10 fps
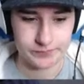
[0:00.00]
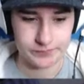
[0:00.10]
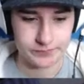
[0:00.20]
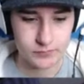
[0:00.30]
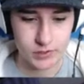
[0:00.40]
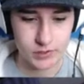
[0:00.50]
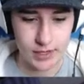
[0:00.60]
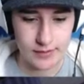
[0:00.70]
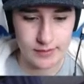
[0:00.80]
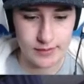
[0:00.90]
And then I'm going
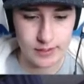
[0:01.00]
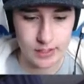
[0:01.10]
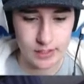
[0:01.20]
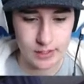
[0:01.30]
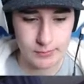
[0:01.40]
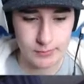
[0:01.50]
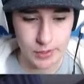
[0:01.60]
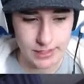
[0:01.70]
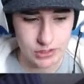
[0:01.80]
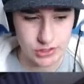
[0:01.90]
to actually
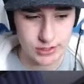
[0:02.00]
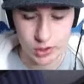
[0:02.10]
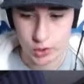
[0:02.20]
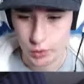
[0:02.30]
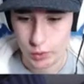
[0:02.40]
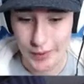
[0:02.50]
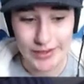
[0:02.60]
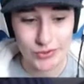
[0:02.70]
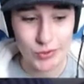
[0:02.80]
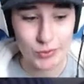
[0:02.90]
wake you
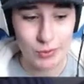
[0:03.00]
up